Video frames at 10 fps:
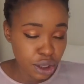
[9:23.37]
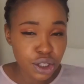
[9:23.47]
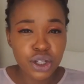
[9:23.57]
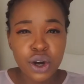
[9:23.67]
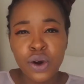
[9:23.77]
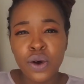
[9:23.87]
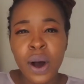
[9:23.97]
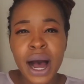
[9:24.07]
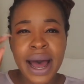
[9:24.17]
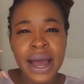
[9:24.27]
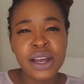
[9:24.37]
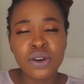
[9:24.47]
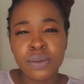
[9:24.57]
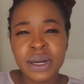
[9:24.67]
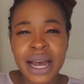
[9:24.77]
So I
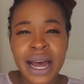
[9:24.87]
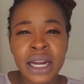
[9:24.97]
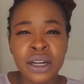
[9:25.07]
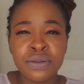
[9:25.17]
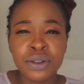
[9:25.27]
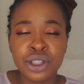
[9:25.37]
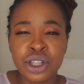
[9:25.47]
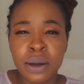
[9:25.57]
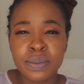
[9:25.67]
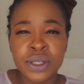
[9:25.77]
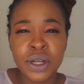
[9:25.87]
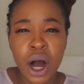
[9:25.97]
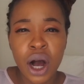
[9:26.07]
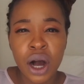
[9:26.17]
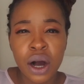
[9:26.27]
normally add a few drops
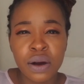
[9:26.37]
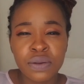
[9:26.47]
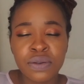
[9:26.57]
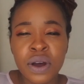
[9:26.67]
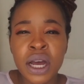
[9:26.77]
of